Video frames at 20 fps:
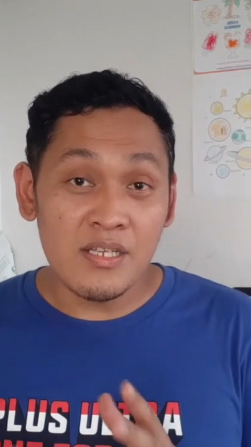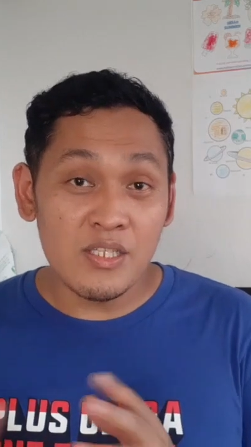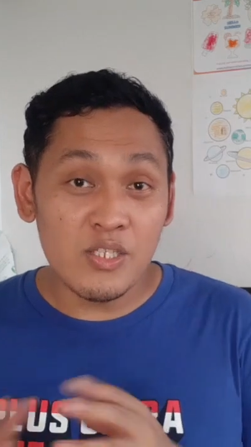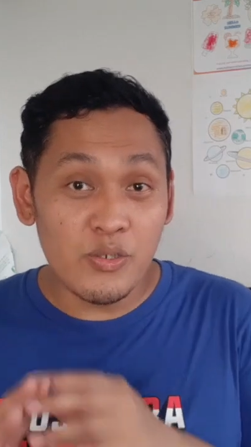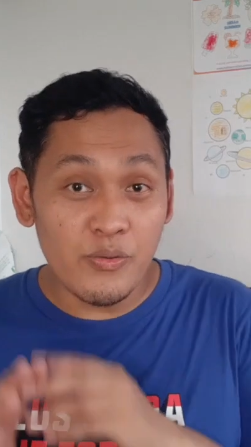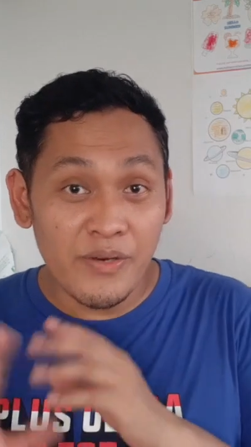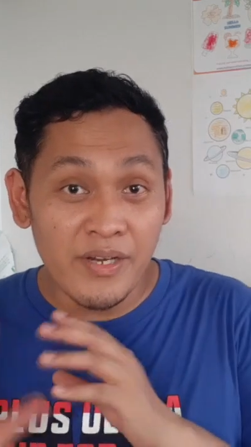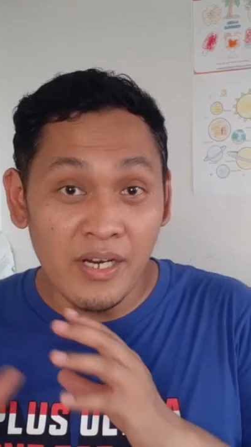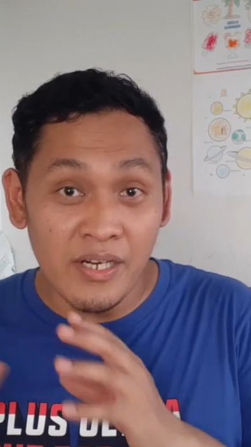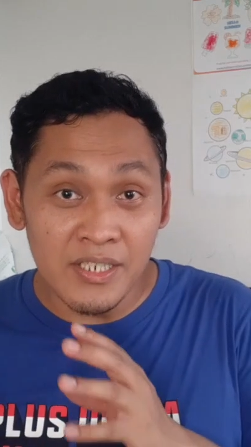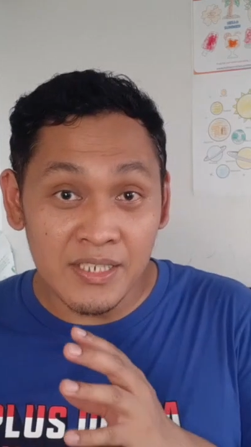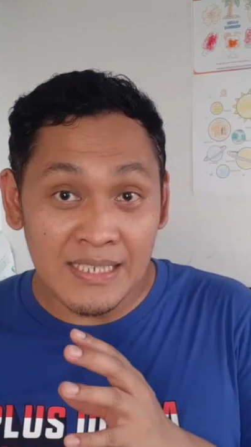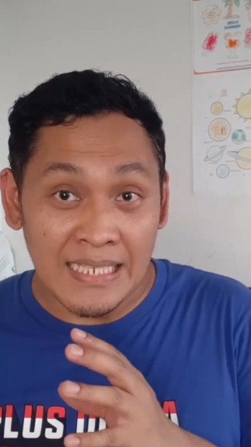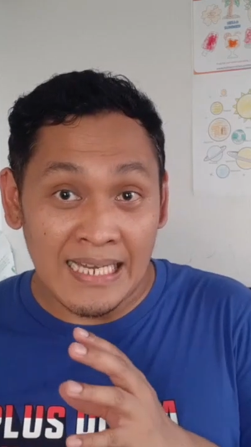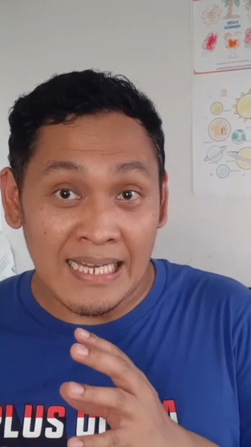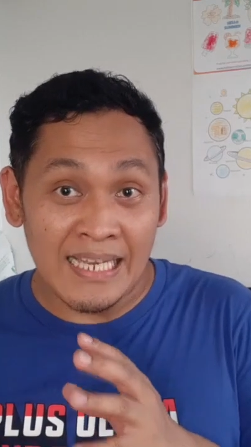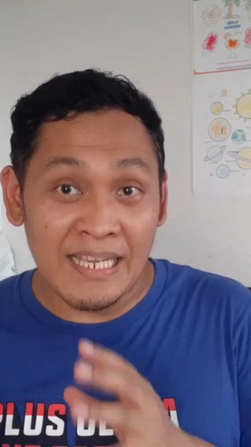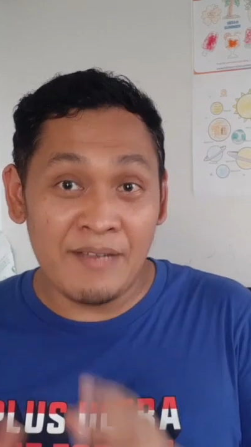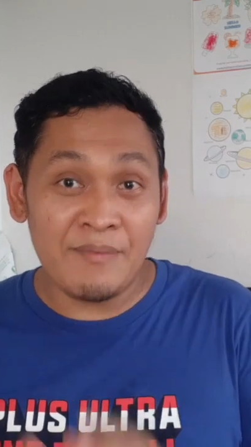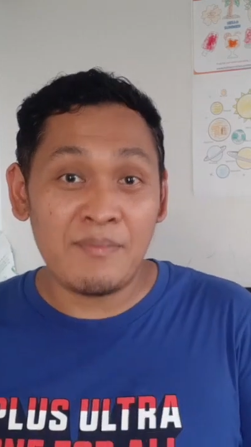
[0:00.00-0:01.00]
during our
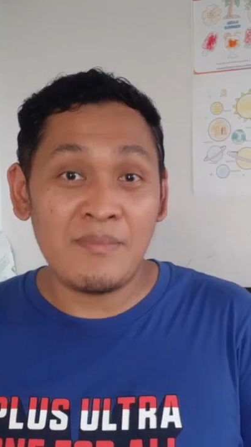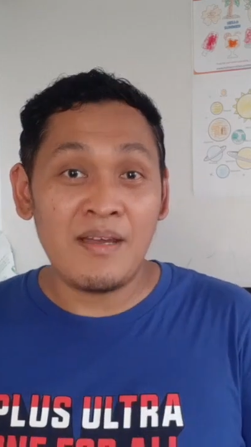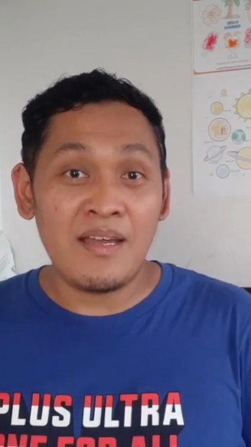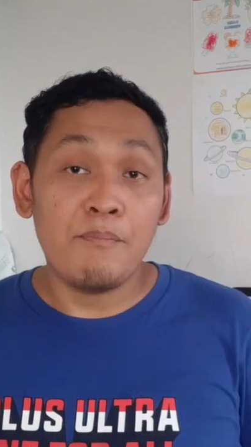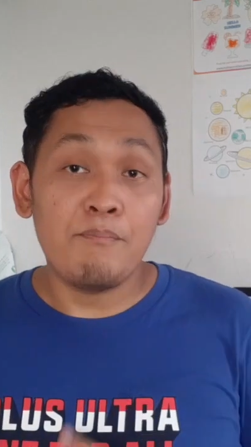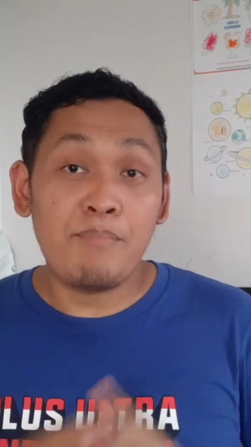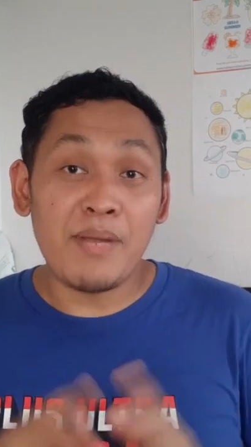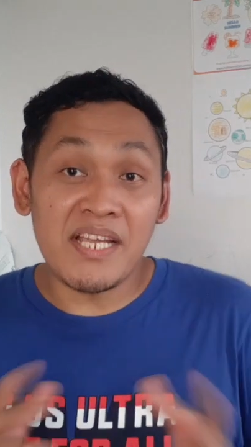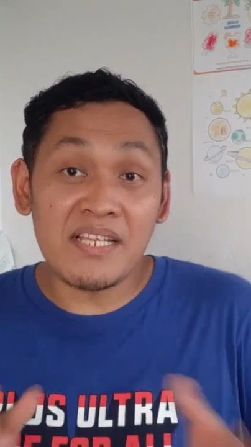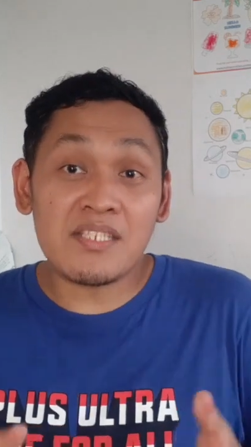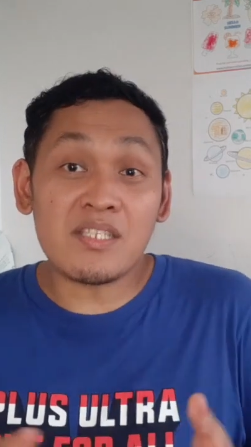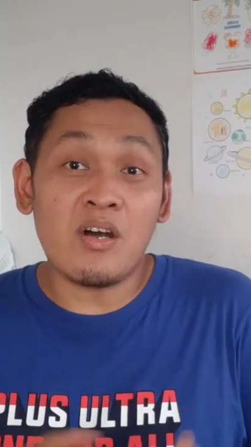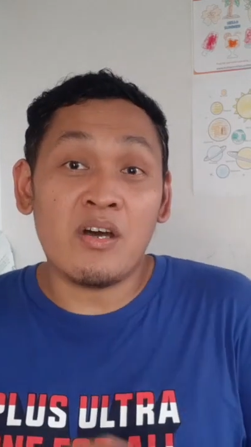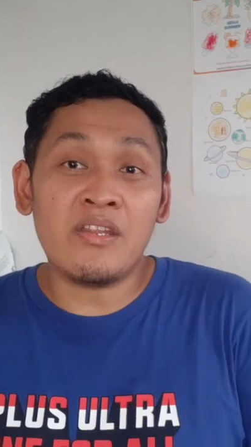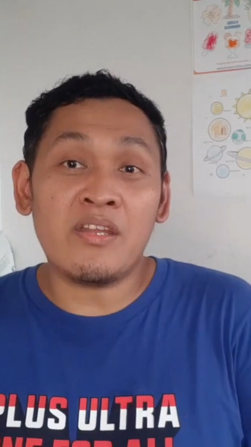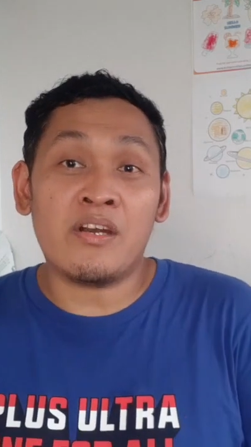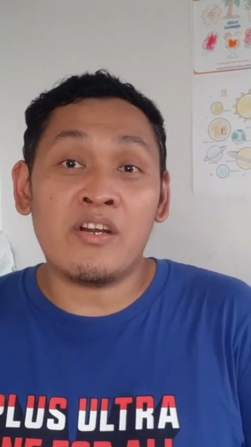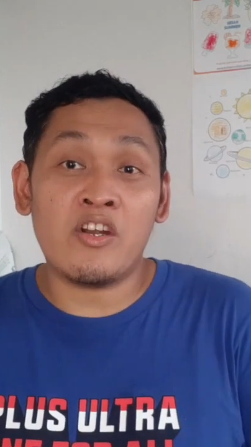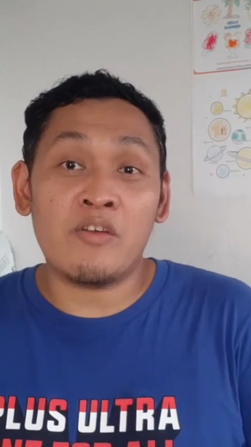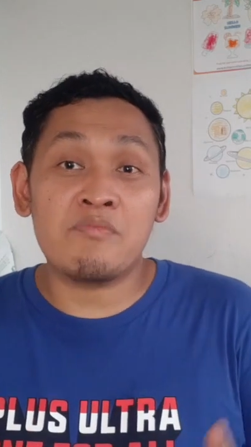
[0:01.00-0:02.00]
time, based
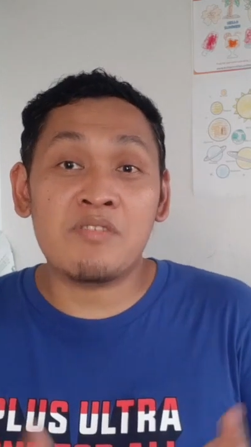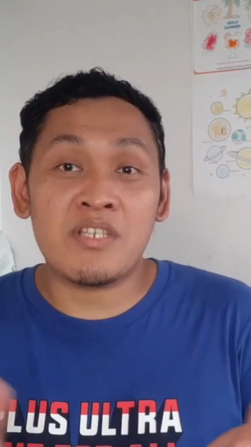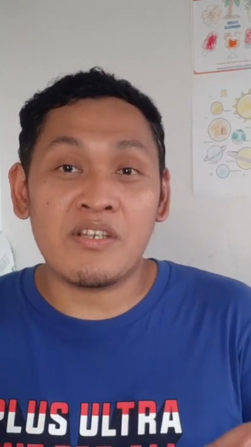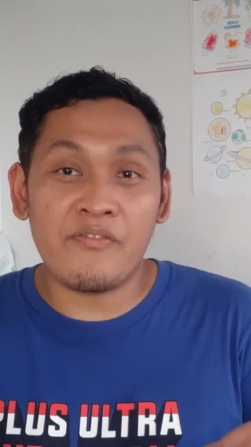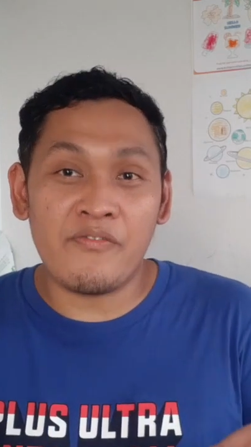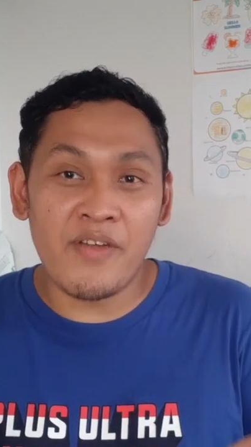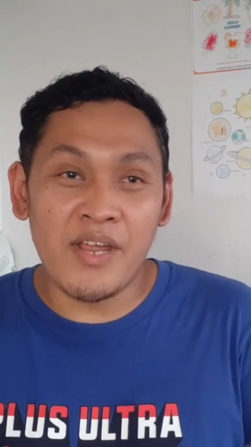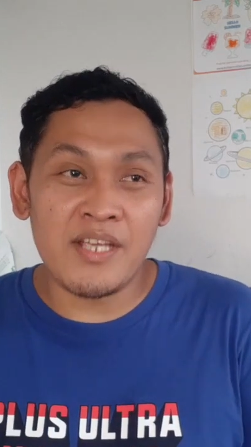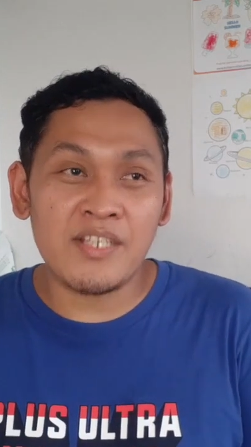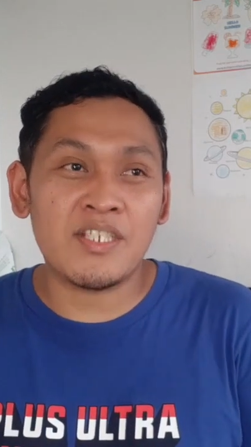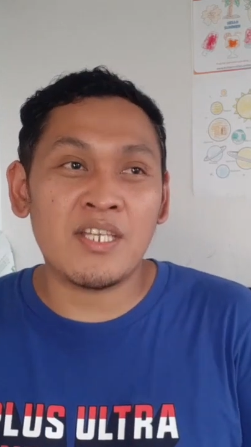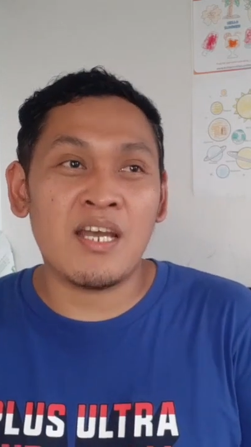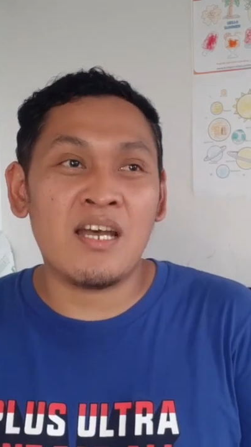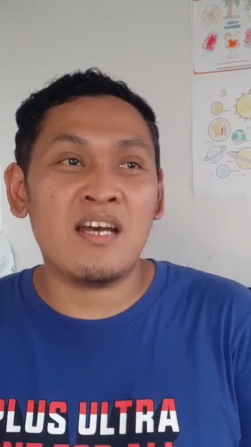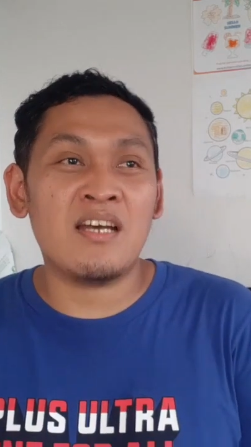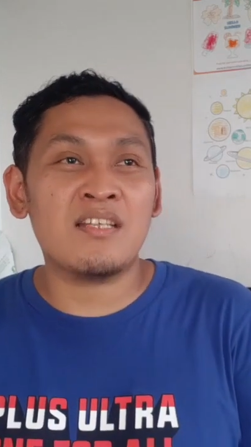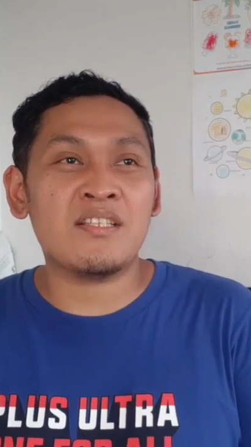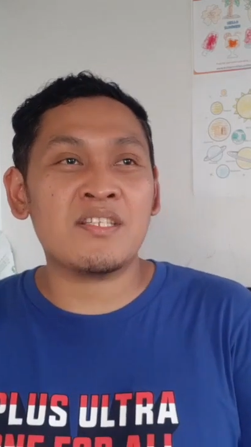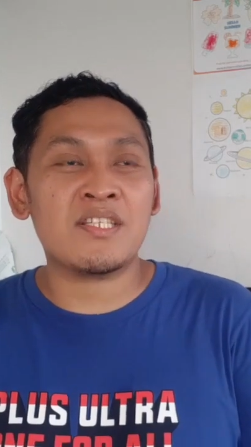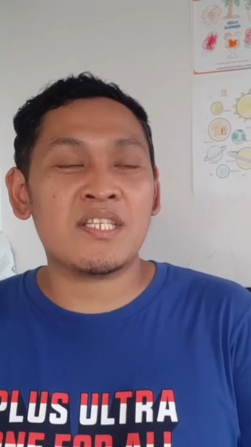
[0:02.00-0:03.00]
on our
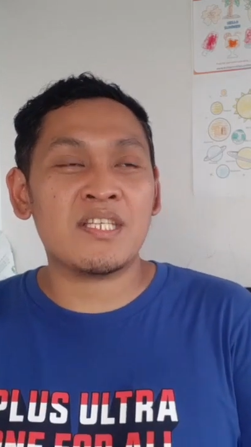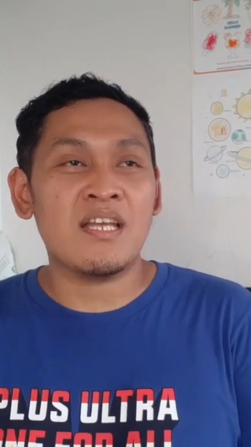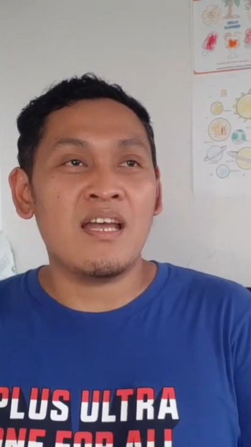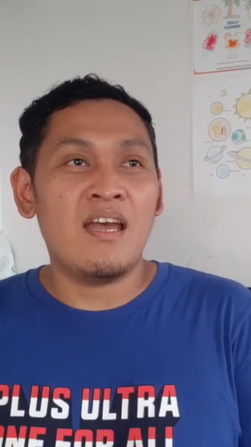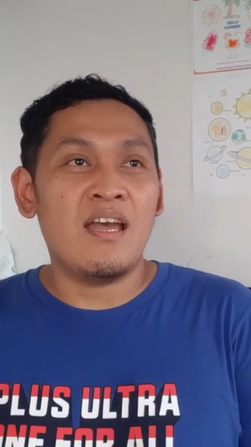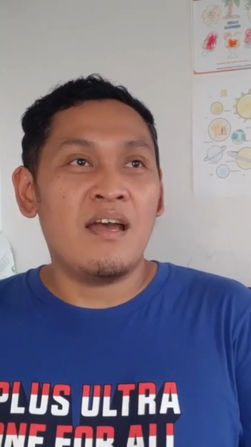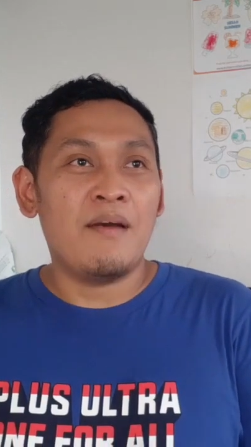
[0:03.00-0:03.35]
observations,